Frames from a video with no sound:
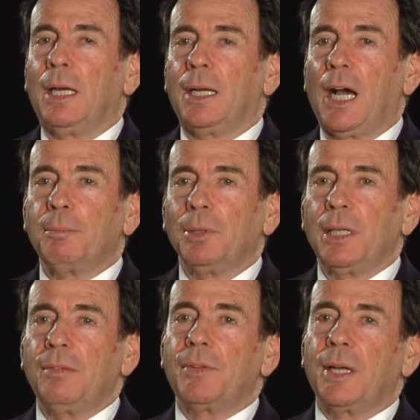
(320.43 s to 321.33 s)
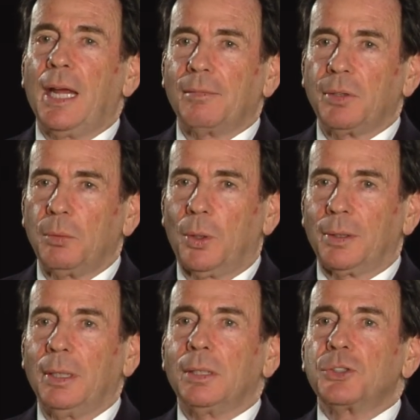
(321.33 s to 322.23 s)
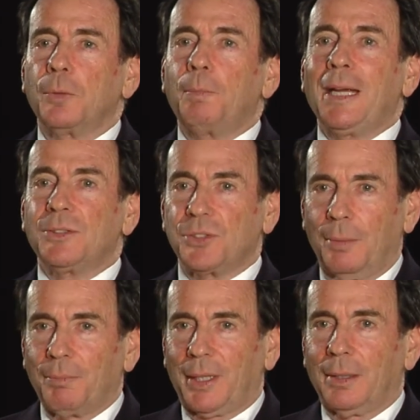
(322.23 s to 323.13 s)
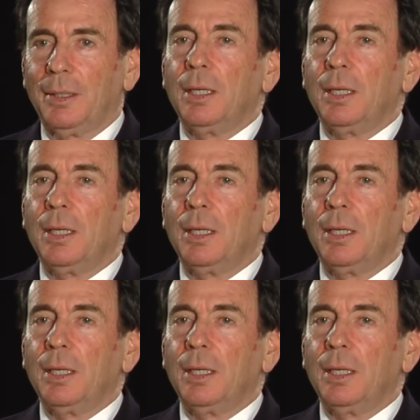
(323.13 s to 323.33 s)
And I believe that everyone should pay something.